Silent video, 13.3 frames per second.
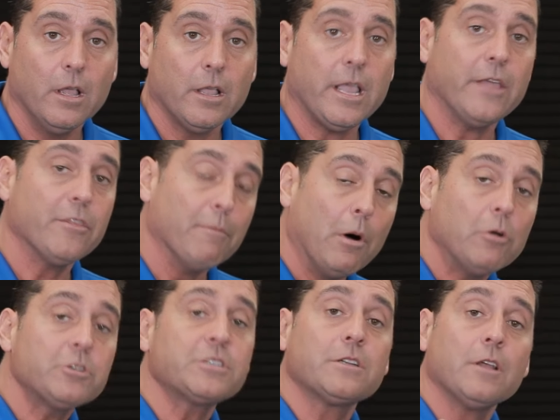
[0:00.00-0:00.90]
Okay, the
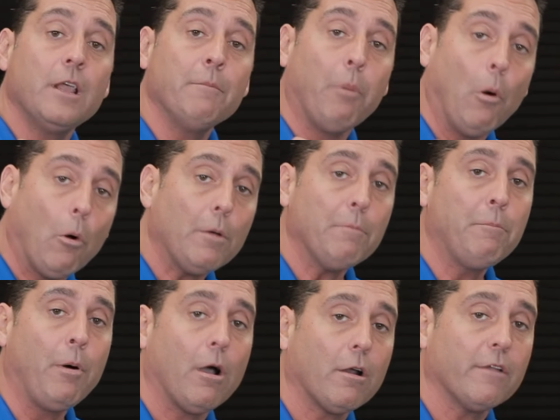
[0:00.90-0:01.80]
most important
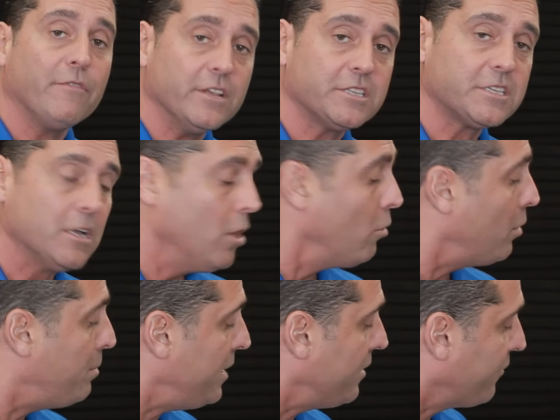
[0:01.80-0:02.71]
part of this would
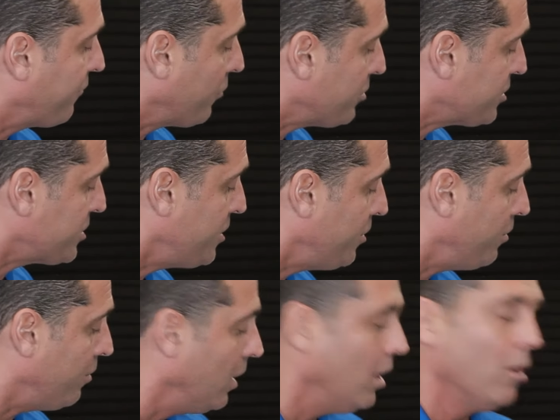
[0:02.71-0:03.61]
be the first two,